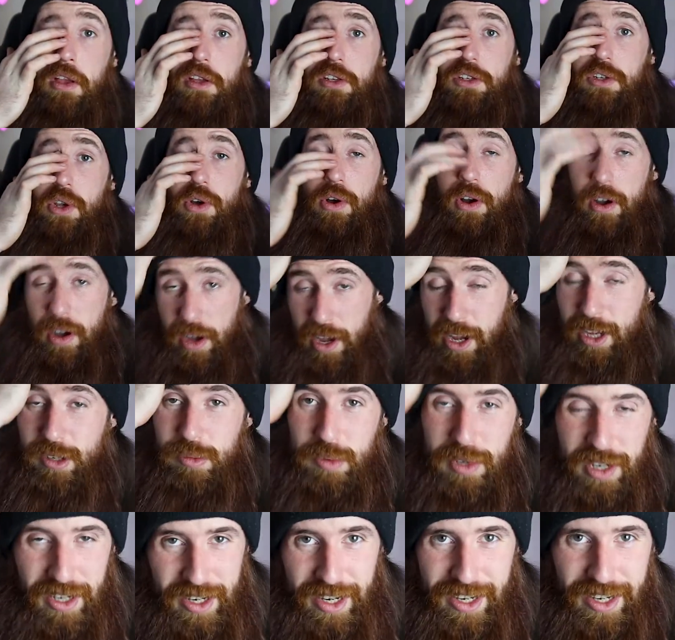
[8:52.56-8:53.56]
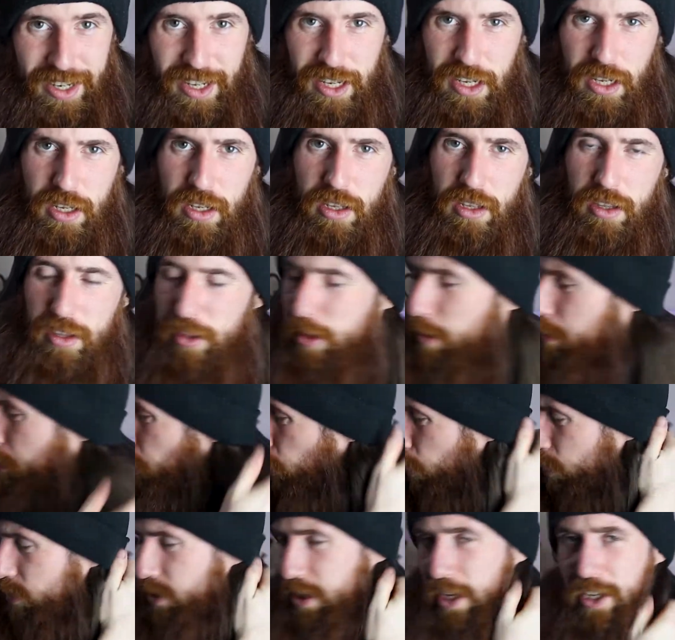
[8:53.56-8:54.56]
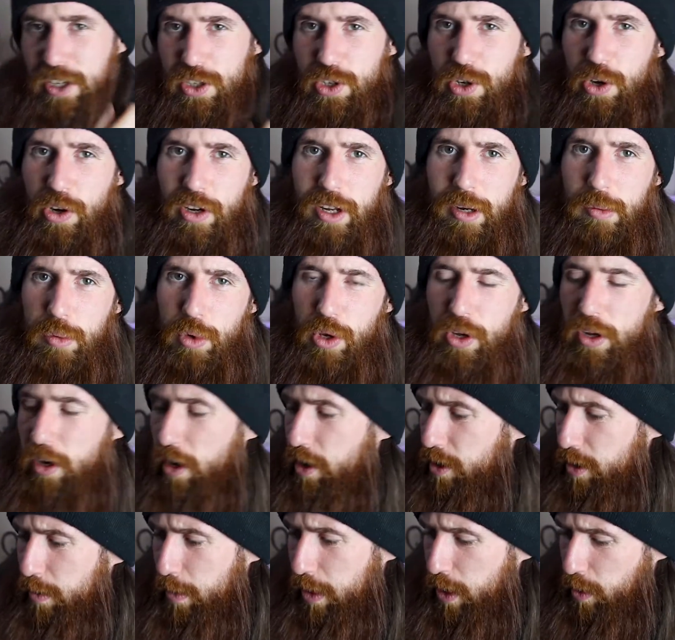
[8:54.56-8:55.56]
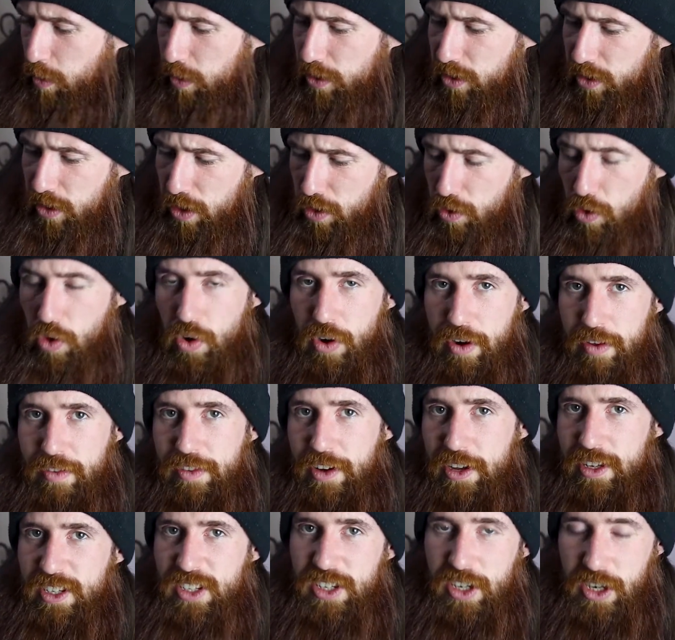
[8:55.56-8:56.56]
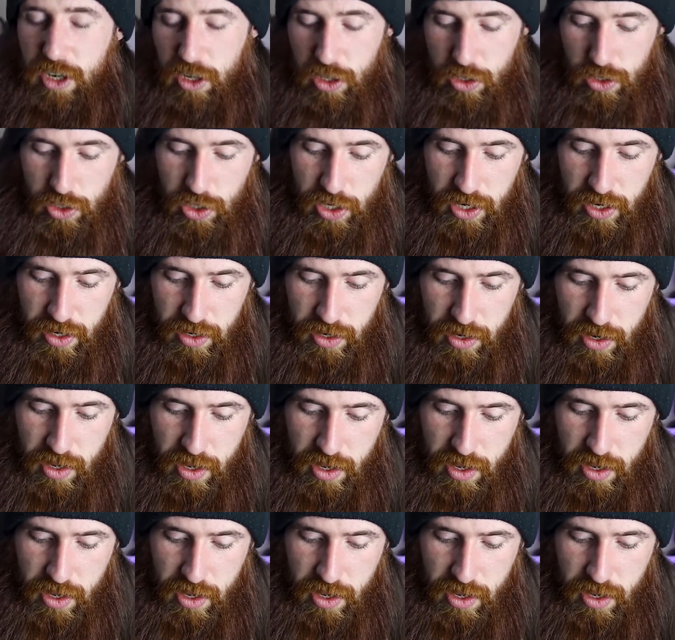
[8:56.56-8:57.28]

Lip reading: So, as being an idiot, the bolts that it's talking about are the big ones that are already fastened into the chair.